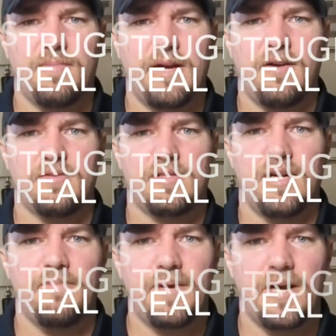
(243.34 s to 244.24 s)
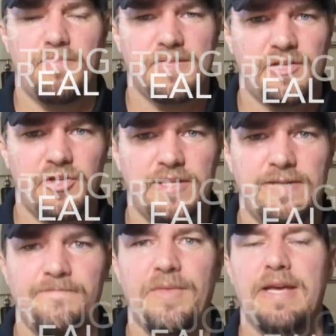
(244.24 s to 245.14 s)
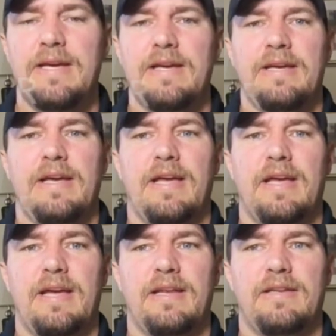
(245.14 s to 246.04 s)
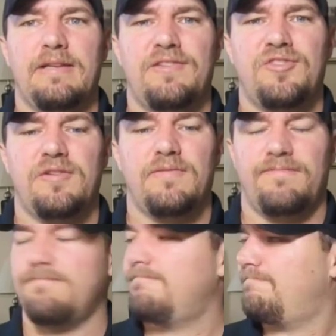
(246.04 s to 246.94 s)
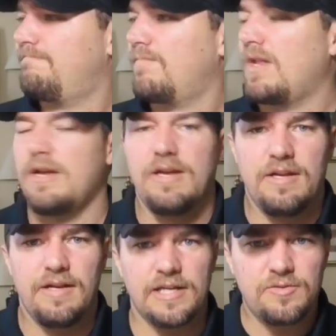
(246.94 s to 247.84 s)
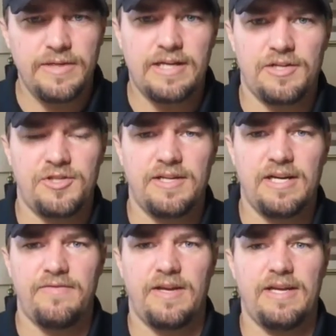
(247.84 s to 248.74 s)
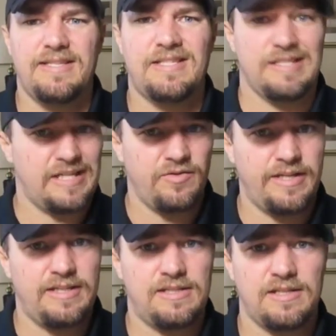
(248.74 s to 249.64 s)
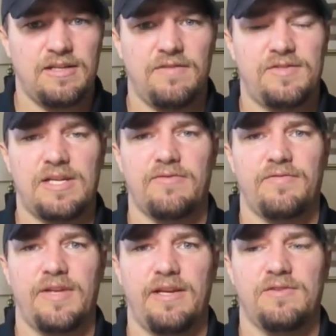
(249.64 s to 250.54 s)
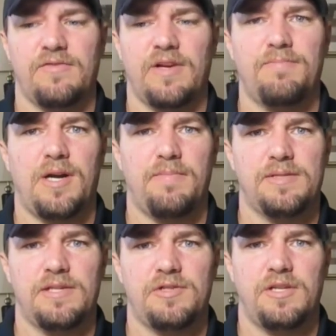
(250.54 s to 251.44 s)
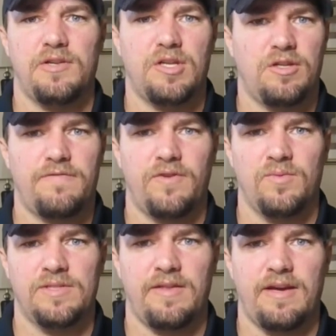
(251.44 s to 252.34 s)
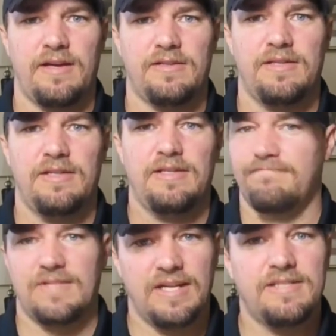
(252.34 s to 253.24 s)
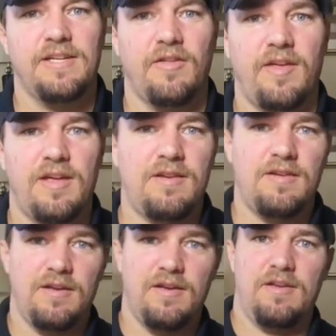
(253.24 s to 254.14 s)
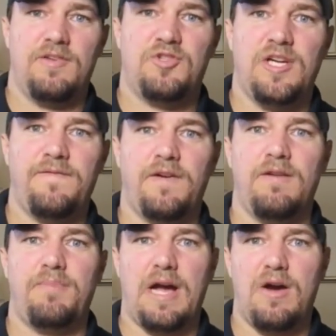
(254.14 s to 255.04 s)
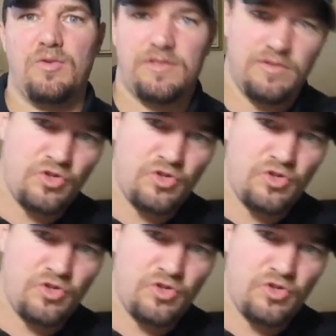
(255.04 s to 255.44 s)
about umpire positioning, and next week I should have a series of several videos of umpire positioning. You can look forward to that. Until then, Chief Ump out.